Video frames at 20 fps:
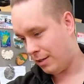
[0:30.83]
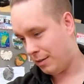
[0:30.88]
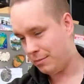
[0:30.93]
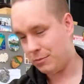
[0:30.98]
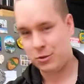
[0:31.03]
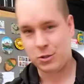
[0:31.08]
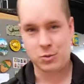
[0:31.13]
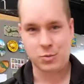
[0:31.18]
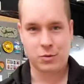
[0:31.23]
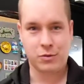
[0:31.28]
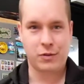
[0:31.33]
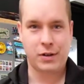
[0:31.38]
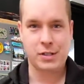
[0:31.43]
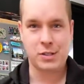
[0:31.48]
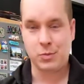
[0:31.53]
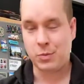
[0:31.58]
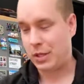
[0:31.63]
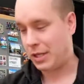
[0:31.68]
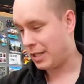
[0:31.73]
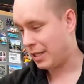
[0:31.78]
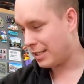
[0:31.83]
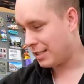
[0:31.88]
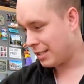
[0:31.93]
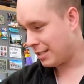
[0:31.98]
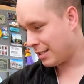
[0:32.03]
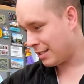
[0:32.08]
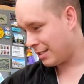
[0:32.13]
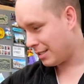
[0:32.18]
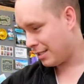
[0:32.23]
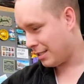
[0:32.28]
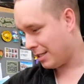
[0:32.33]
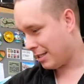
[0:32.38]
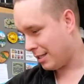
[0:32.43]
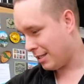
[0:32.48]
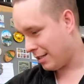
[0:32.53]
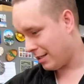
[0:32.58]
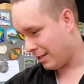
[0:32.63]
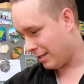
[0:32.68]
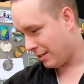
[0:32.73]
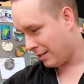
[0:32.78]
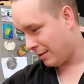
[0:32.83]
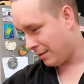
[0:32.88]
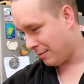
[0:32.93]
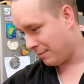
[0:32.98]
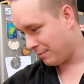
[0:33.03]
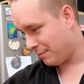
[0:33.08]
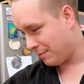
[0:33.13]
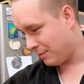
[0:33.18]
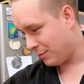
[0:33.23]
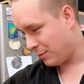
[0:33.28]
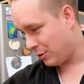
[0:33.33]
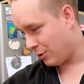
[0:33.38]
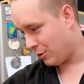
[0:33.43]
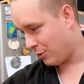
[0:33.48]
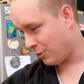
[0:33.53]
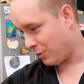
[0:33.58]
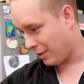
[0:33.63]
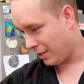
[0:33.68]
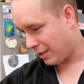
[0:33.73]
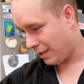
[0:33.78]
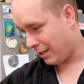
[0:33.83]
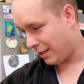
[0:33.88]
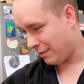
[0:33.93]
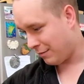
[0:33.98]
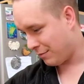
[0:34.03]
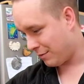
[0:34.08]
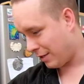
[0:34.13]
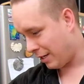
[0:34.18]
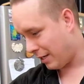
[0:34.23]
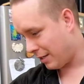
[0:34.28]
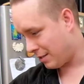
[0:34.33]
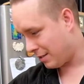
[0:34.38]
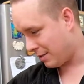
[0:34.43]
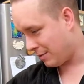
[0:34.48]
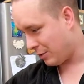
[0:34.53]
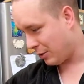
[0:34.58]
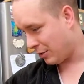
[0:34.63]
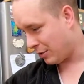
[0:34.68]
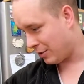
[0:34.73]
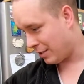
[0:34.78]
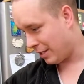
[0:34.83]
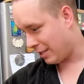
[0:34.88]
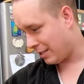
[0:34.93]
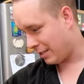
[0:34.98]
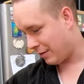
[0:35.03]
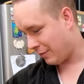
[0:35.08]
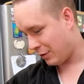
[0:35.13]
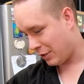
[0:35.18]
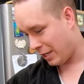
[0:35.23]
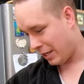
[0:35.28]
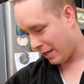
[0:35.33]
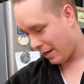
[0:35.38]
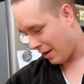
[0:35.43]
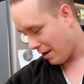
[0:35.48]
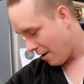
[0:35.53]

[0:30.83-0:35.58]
Just provides a bit of consistency, so you can kind of get a similar taste every day.